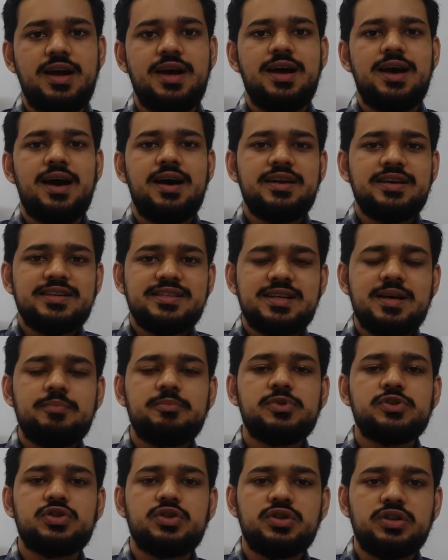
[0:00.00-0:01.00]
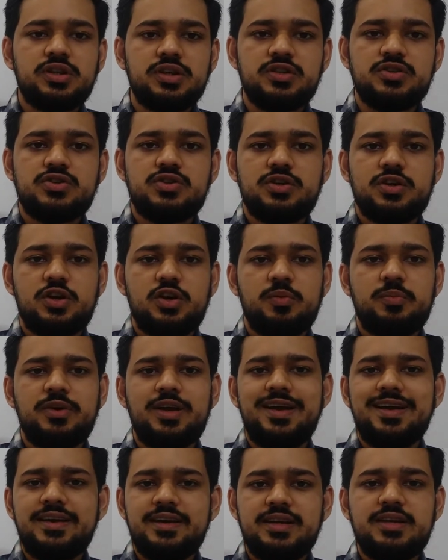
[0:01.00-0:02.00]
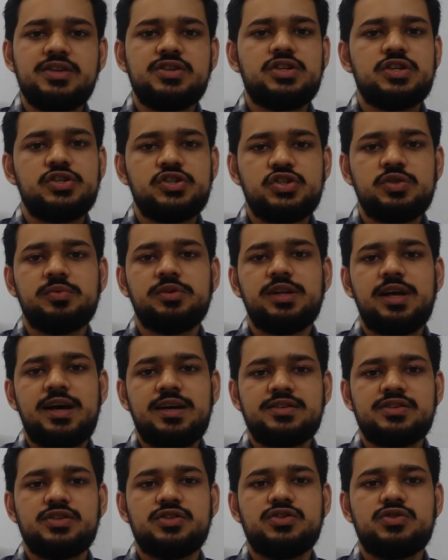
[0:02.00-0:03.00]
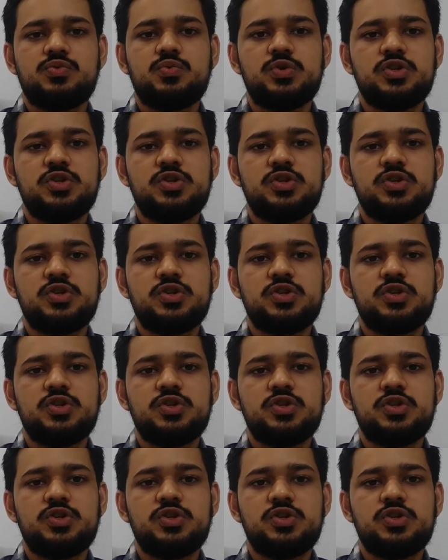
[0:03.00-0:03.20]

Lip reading: An example to this could be any intangible assets,